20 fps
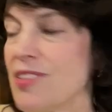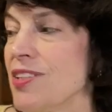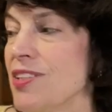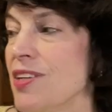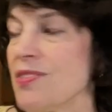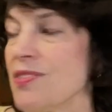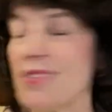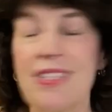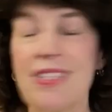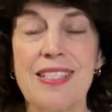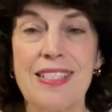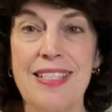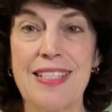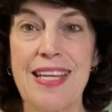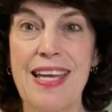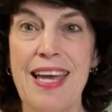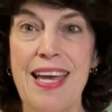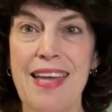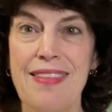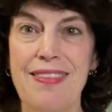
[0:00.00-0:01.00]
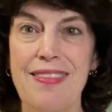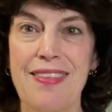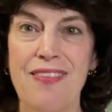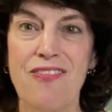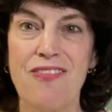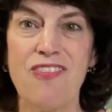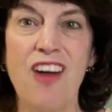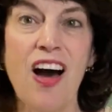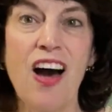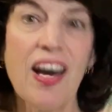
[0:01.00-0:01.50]
don't get the
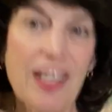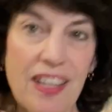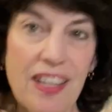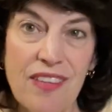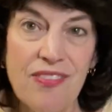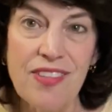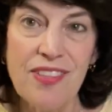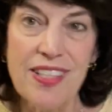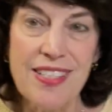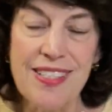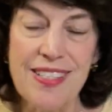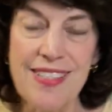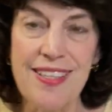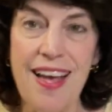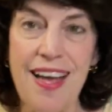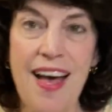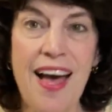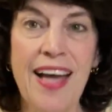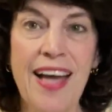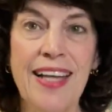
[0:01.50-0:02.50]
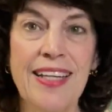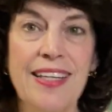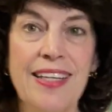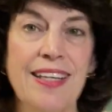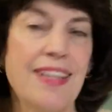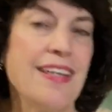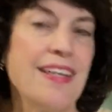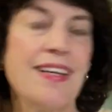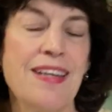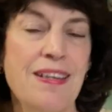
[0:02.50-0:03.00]
fun of the
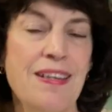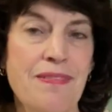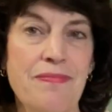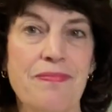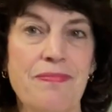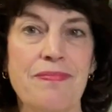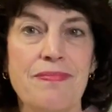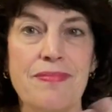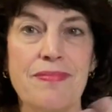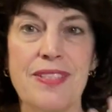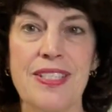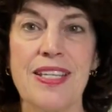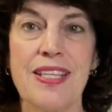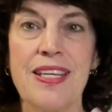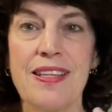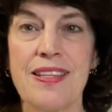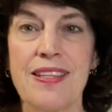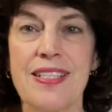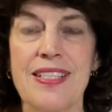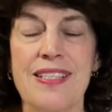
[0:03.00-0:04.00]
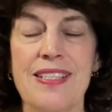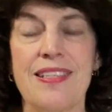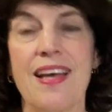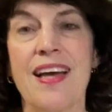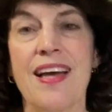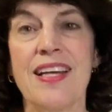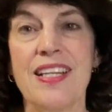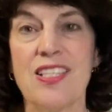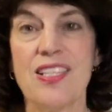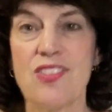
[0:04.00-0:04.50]
design, seeing the
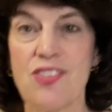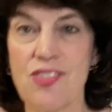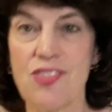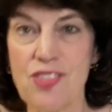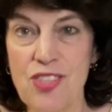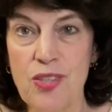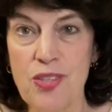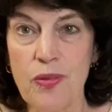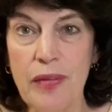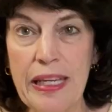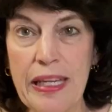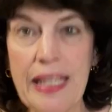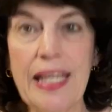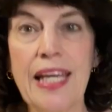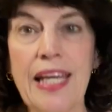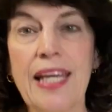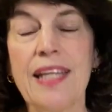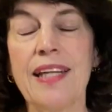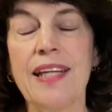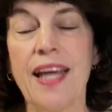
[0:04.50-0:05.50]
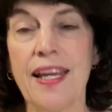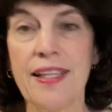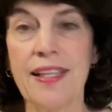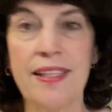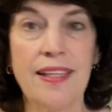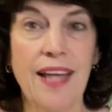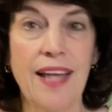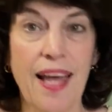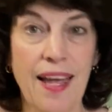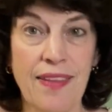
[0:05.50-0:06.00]
design as you're doing it,
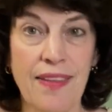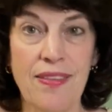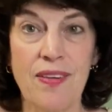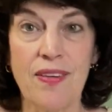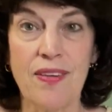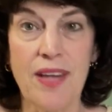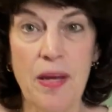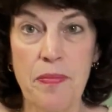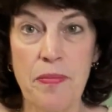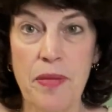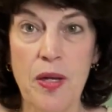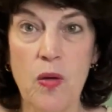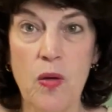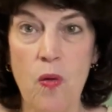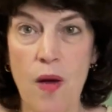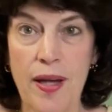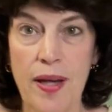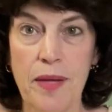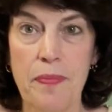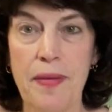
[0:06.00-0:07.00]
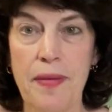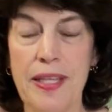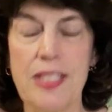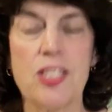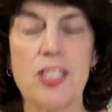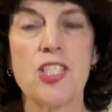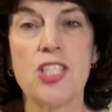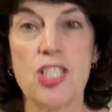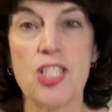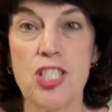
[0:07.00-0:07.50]
and there can be quite a
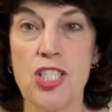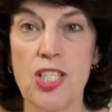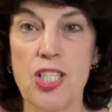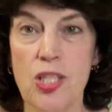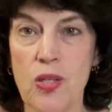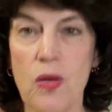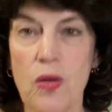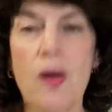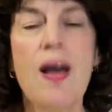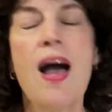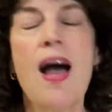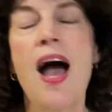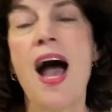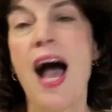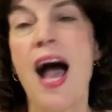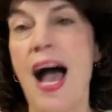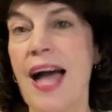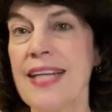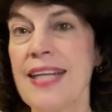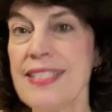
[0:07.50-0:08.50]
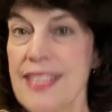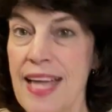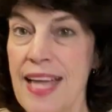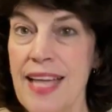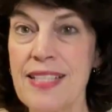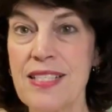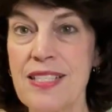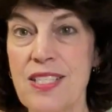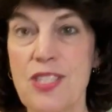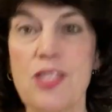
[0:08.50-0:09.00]
bit to do. I
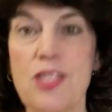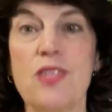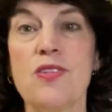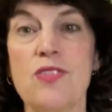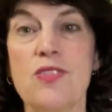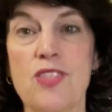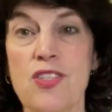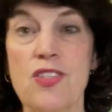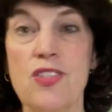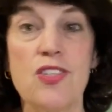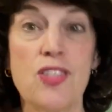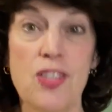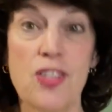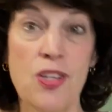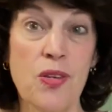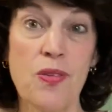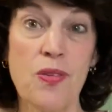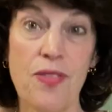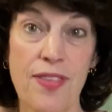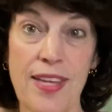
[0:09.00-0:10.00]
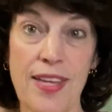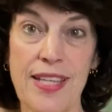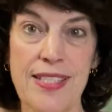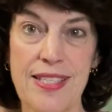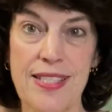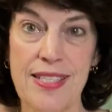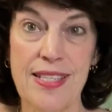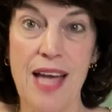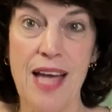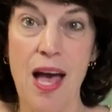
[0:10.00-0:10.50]
tend to do 2
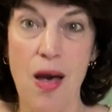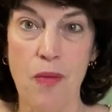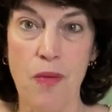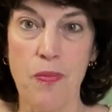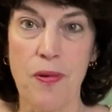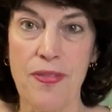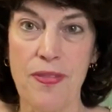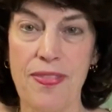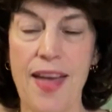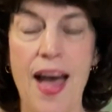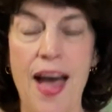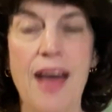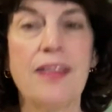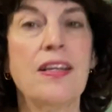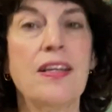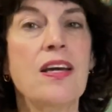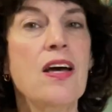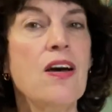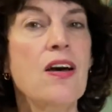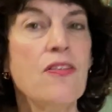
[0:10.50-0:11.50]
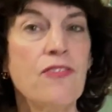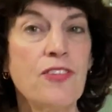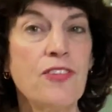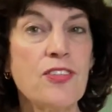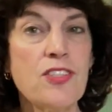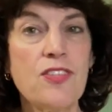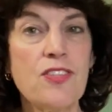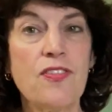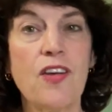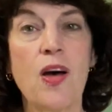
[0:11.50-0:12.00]
things to help with that.
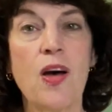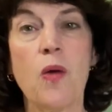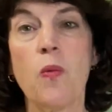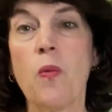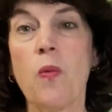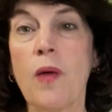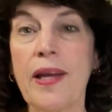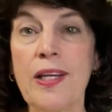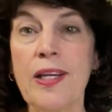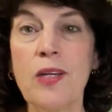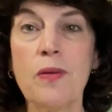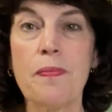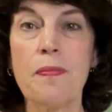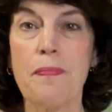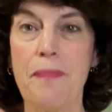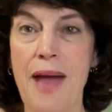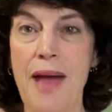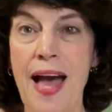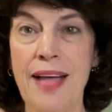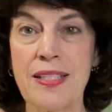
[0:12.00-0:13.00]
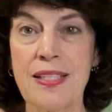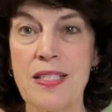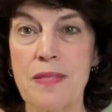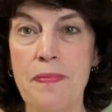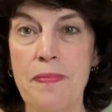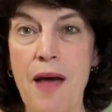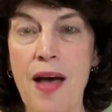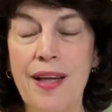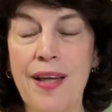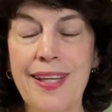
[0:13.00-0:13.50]
First of all, when you're
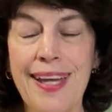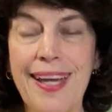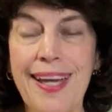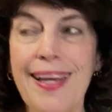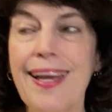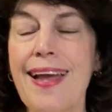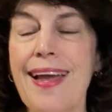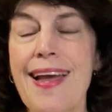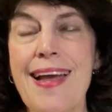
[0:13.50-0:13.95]
backsmocking,